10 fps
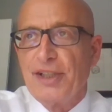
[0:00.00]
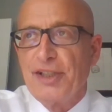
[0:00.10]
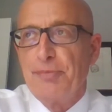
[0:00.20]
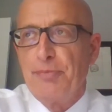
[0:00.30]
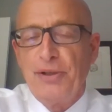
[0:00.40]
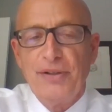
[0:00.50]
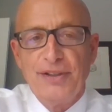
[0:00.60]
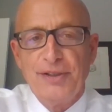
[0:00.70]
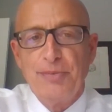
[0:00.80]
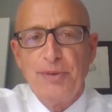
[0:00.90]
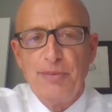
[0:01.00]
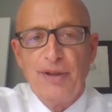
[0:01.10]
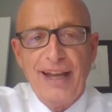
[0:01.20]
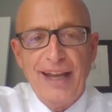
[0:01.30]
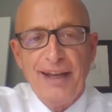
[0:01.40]
experience
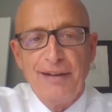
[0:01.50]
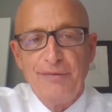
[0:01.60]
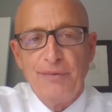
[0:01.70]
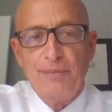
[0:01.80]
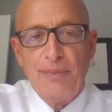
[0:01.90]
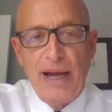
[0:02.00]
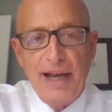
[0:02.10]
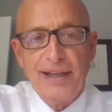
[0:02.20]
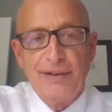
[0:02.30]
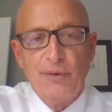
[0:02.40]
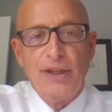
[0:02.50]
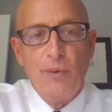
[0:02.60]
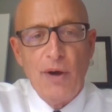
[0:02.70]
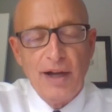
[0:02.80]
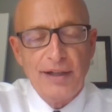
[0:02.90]
people have buying when they
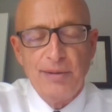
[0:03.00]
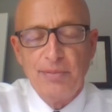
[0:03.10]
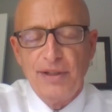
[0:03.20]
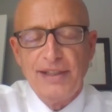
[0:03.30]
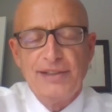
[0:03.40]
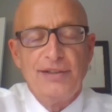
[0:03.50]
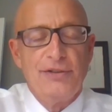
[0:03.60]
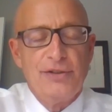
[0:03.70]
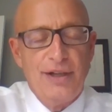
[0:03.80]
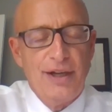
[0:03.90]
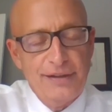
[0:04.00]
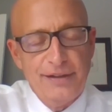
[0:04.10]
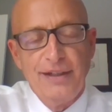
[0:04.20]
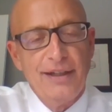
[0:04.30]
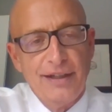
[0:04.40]
walk in a place and there's
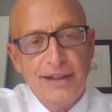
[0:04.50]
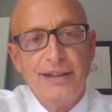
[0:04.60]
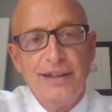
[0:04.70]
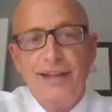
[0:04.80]
nothing in it.